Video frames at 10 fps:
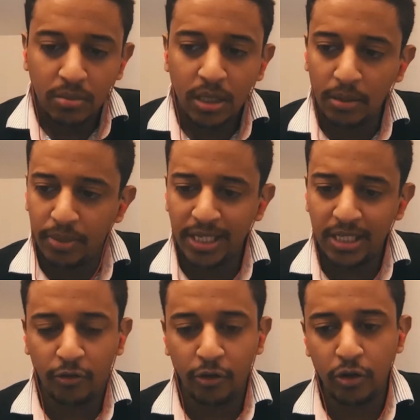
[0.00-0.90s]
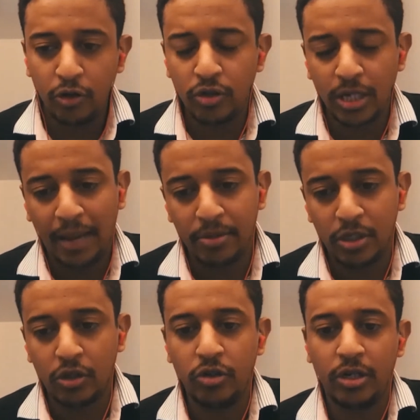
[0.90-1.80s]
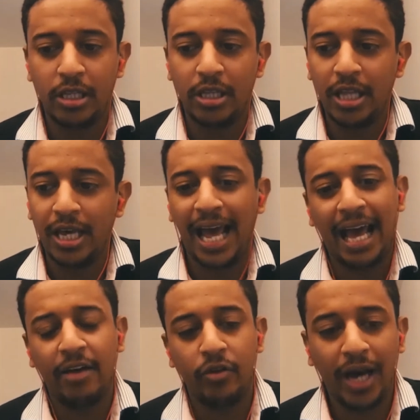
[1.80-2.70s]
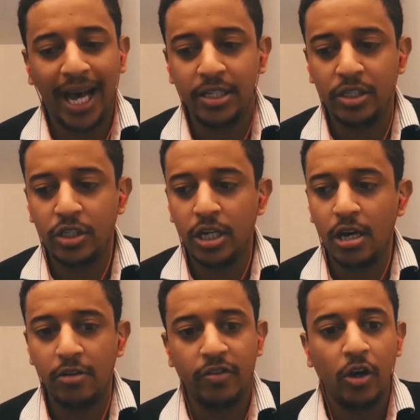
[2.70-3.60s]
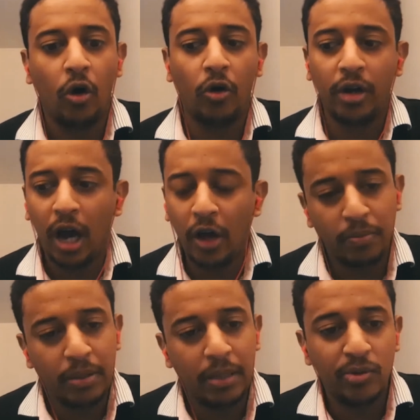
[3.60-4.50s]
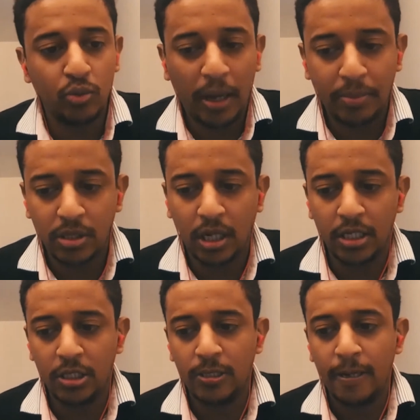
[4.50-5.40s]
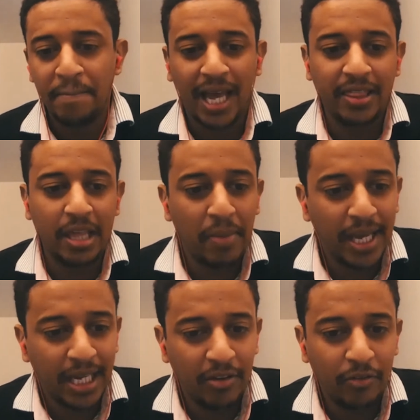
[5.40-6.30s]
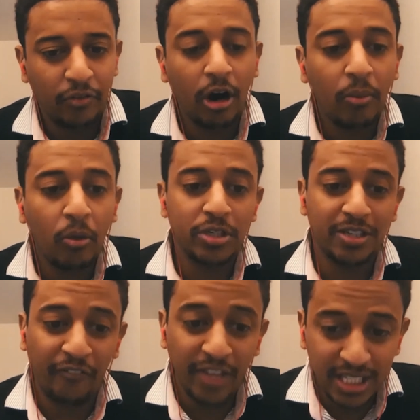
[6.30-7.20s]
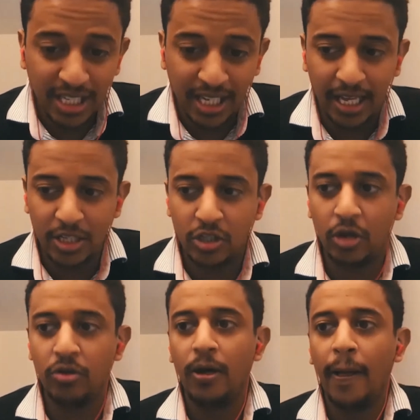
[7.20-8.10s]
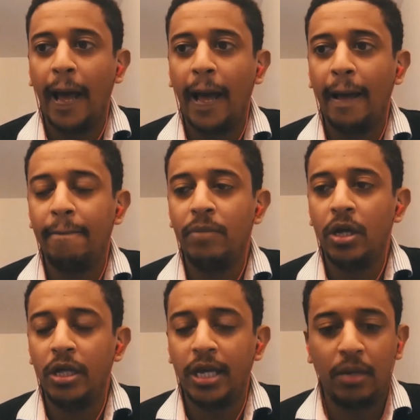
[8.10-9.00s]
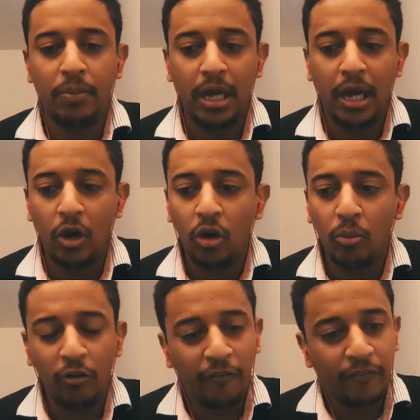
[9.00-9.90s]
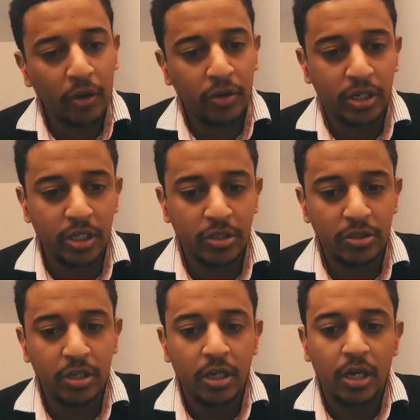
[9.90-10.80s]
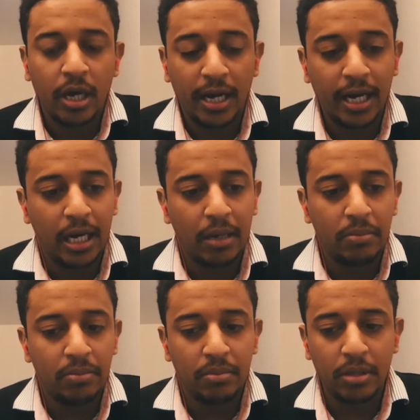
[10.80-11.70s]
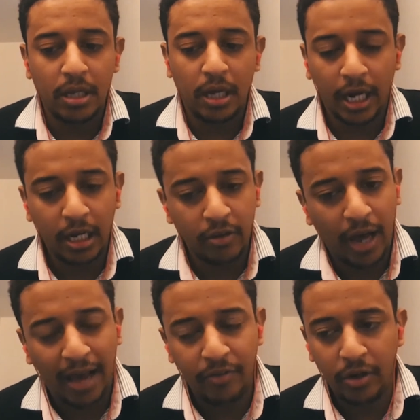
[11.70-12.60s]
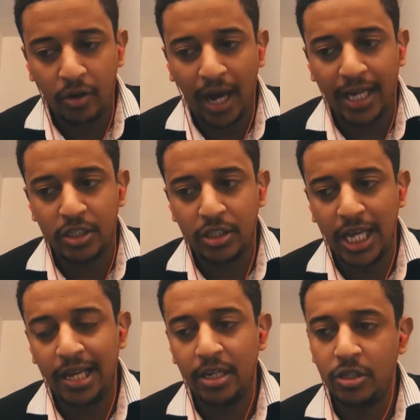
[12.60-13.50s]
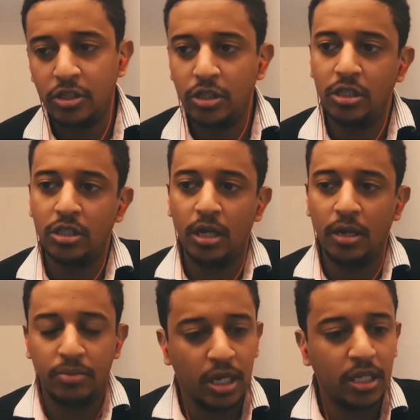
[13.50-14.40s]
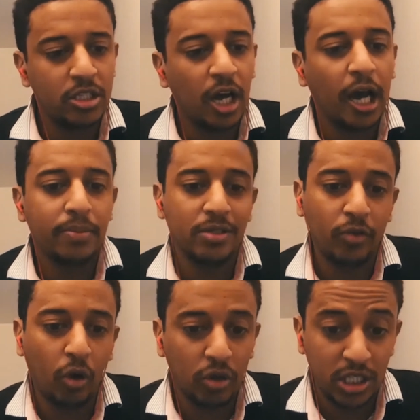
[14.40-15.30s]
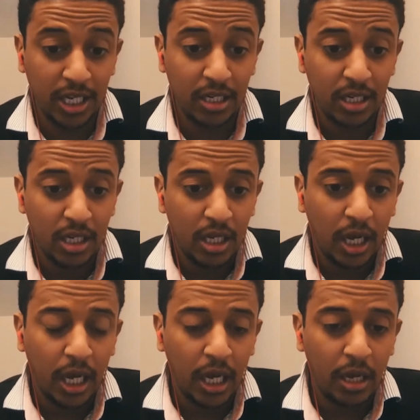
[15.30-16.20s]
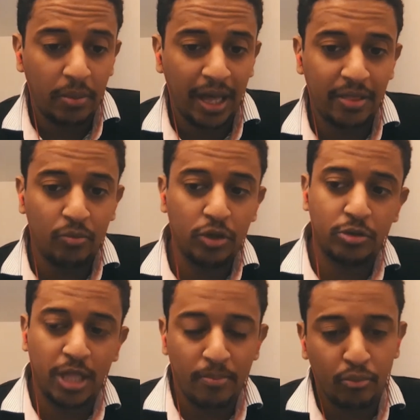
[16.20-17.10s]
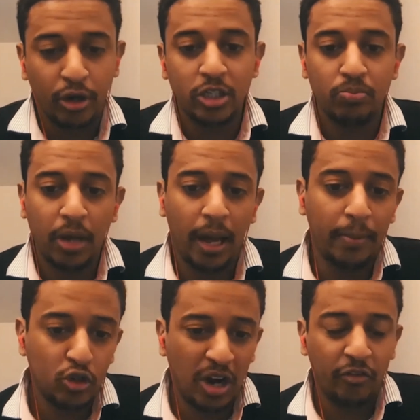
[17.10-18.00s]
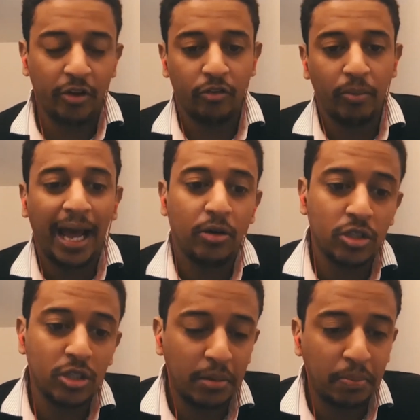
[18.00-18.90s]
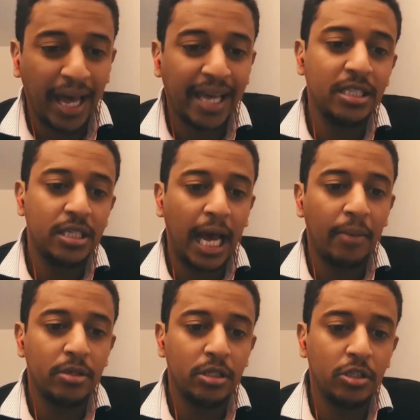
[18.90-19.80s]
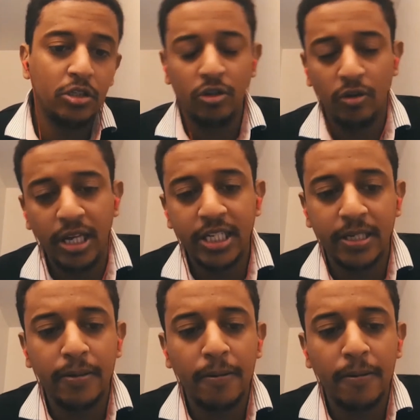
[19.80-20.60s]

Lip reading: basically through using Amazon, you can then have your ads serve on other people's websites, and they're making it far more sophisticated. So it could be a lot more focused, kind of having your ads tailored to certain types of content, and which then brings traffic from outside back into Amazon to your listing.